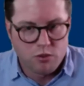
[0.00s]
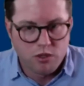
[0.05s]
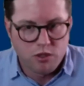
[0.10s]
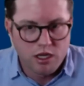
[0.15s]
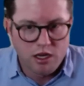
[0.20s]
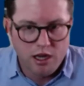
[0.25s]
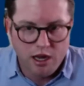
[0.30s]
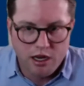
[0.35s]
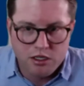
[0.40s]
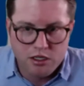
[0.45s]
We
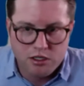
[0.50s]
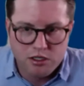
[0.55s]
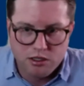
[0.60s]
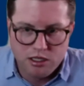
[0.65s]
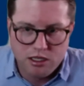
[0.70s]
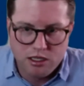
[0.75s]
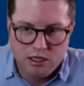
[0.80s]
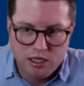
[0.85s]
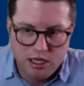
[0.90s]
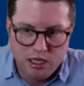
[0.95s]
can
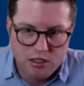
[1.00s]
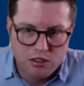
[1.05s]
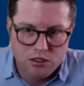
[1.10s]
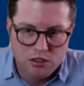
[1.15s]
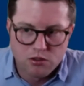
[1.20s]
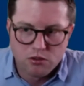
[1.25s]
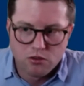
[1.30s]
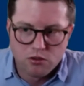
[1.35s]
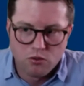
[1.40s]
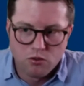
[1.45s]
actually get
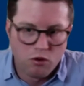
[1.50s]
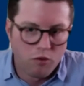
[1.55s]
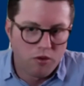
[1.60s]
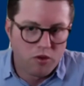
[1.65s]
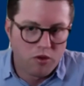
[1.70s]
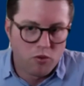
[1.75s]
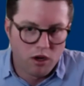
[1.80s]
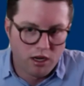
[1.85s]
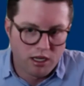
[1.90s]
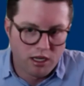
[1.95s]
to what we
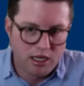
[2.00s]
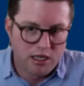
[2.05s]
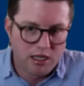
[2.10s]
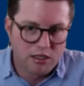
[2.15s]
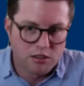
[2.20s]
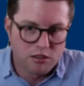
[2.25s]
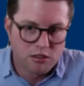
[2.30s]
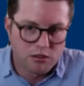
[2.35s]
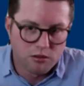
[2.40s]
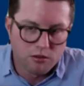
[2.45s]
want to get
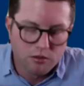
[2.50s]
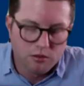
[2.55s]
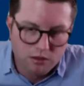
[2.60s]
to.